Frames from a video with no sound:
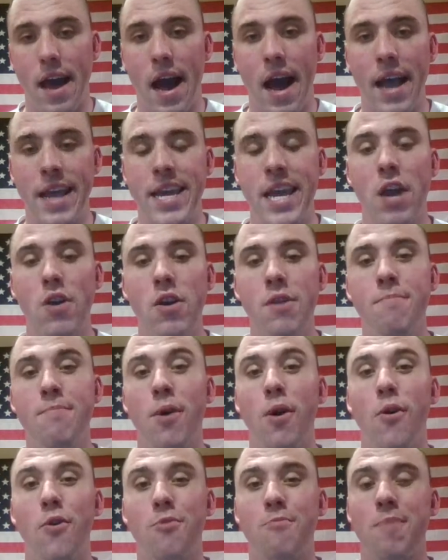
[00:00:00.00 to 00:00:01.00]
I carry
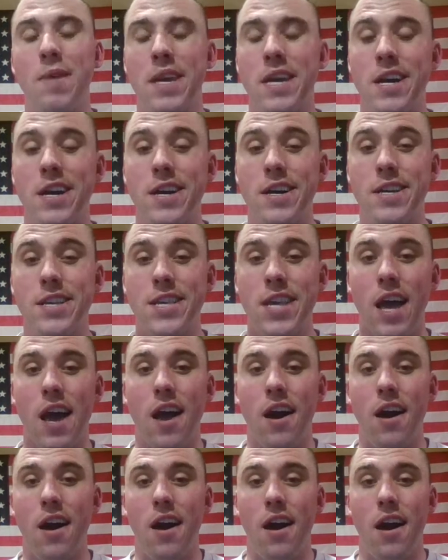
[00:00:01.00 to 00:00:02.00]
both because
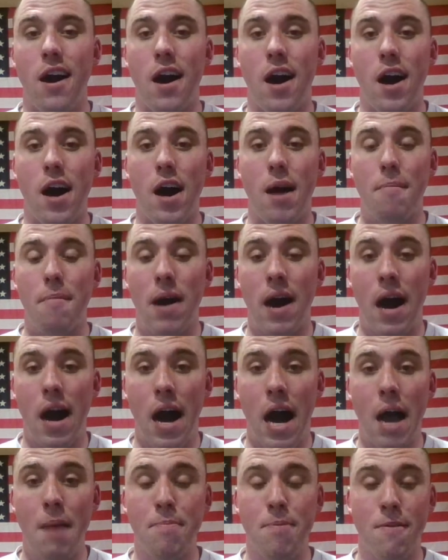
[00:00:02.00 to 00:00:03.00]

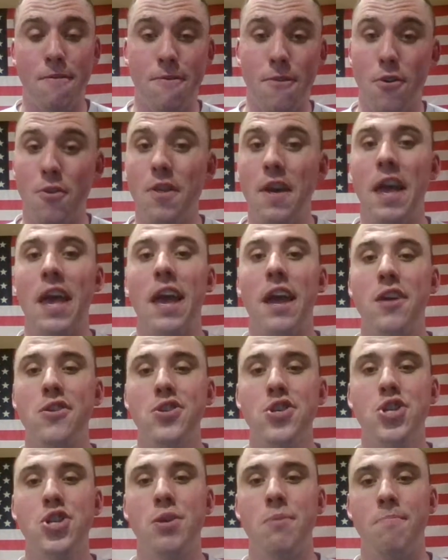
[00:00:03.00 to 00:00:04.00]
I prefer the
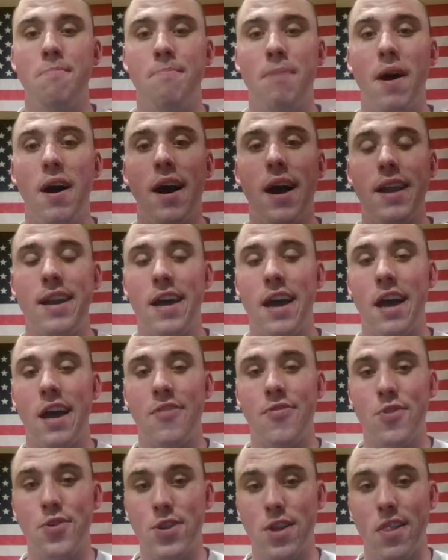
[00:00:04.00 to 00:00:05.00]
hinged, but
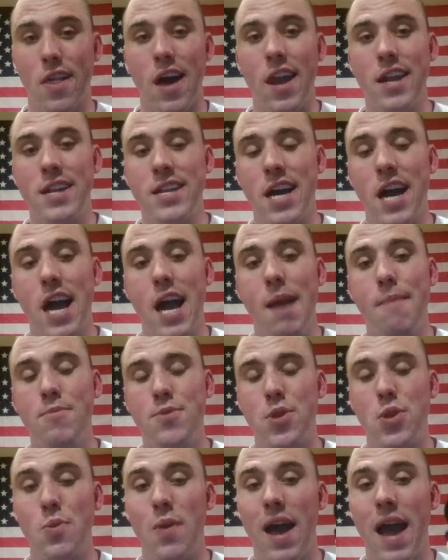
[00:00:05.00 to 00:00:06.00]
there's a lot of
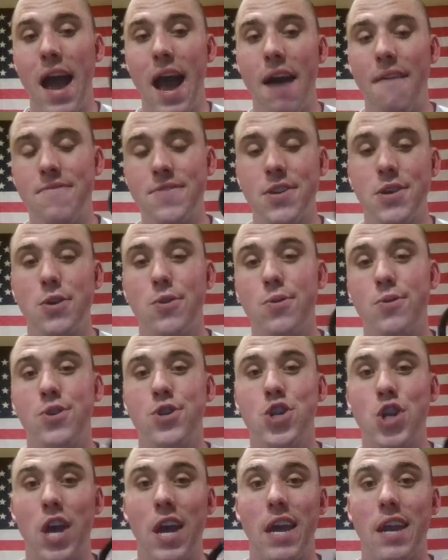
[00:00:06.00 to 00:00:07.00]
times when you have to use
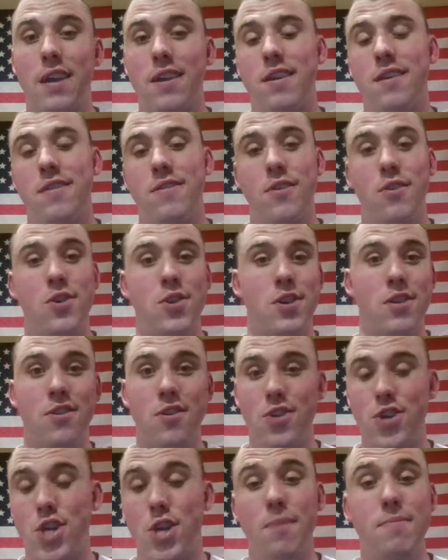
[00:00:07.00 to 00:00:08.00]
chained.
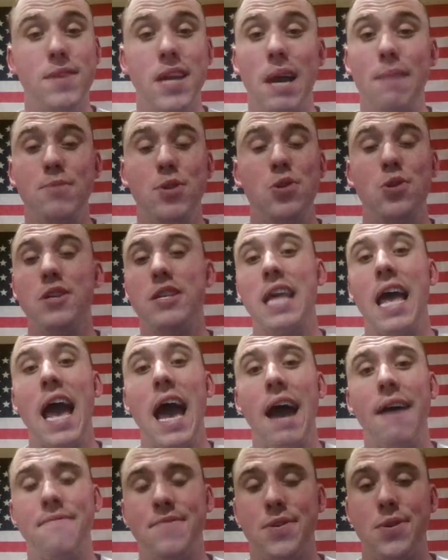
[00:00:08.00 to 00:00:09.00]
There's sometimes you just
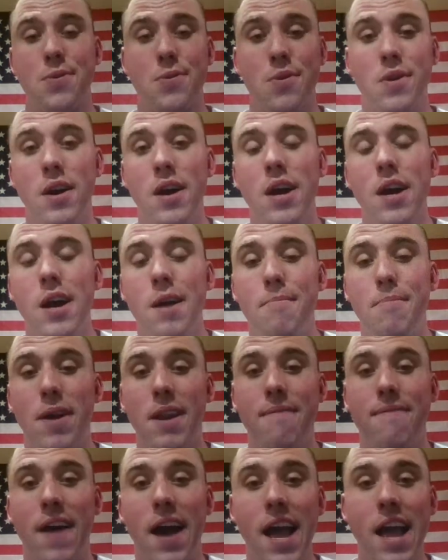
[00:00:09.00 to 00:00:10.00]
have to.
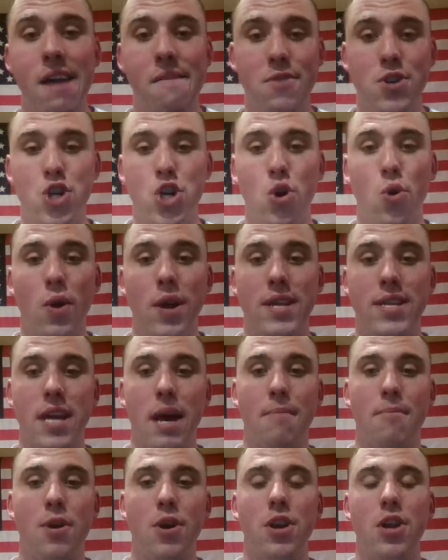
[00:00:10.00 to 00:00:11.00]
But if I have a choice,
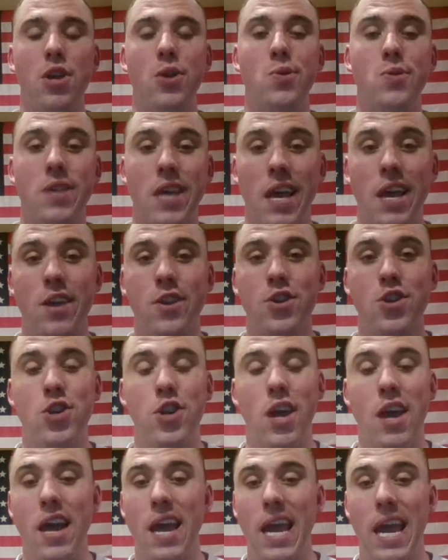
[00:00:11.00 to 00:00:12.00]
I'm gonna use
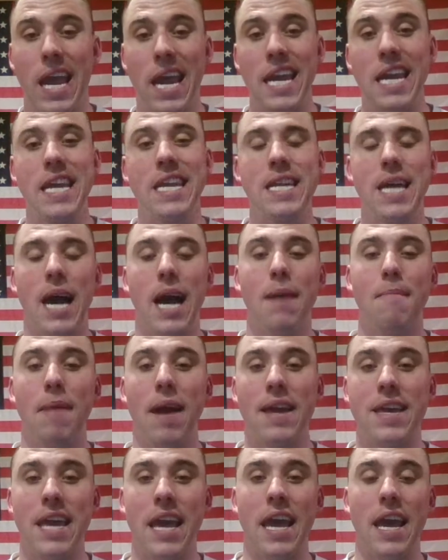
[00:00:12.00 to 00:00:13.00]
hinged anytime
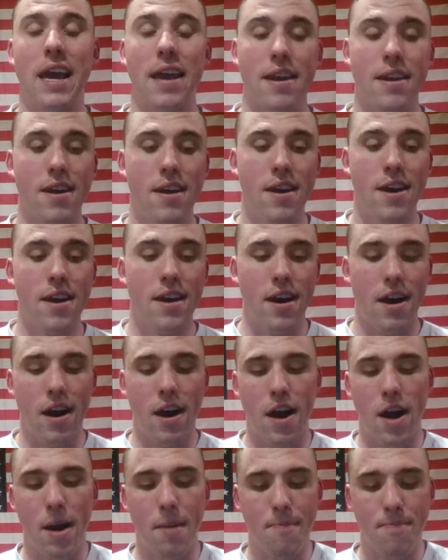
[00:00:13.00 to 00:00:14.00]
I can.
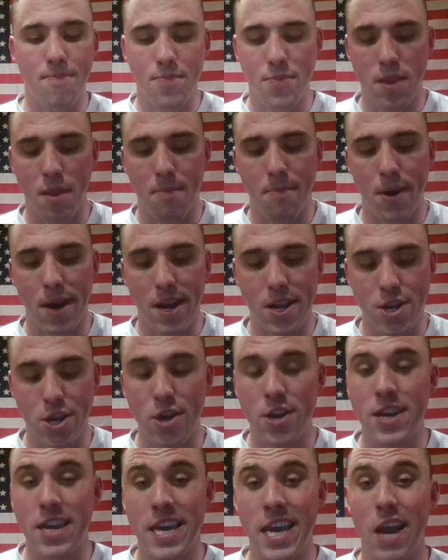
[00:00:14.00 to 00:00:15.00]
But it's
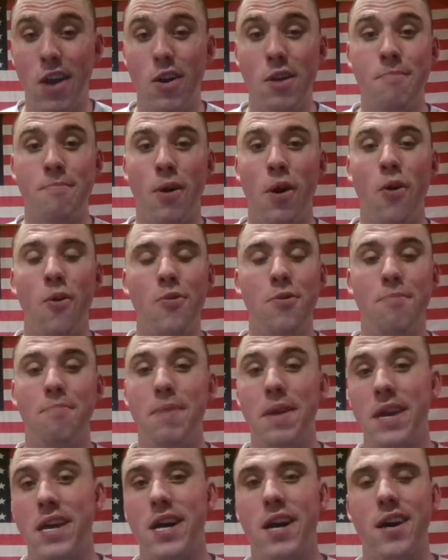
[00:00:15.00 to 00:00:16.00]
good to carry both
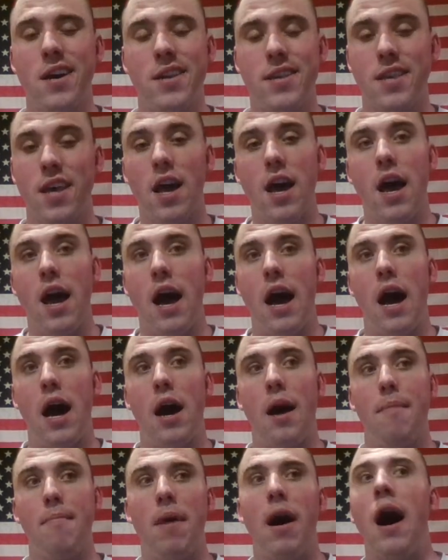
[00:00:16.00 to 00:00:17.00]
because
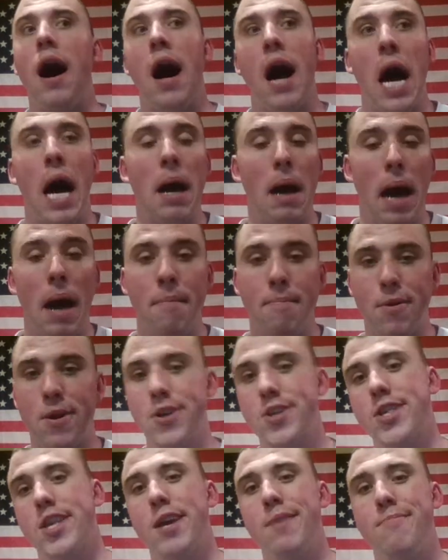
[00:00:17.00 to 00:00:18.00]
I'm
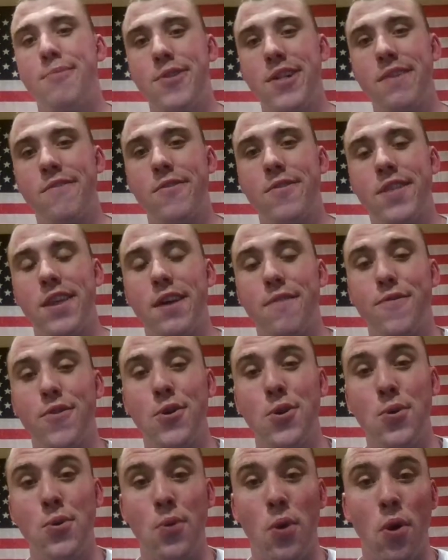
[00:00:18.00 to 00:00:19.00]
personally a believer that if
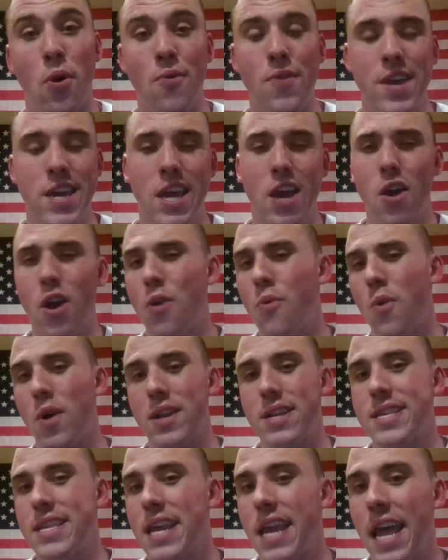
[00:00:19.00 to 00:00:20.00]
you only carry
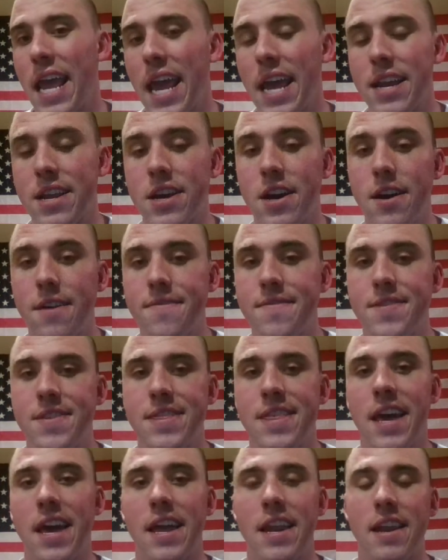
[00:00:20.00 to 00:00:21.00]
one set of handcuffs,
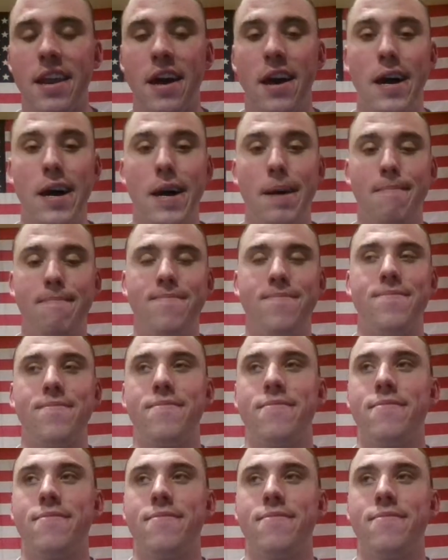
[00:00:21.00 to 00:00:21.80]
that I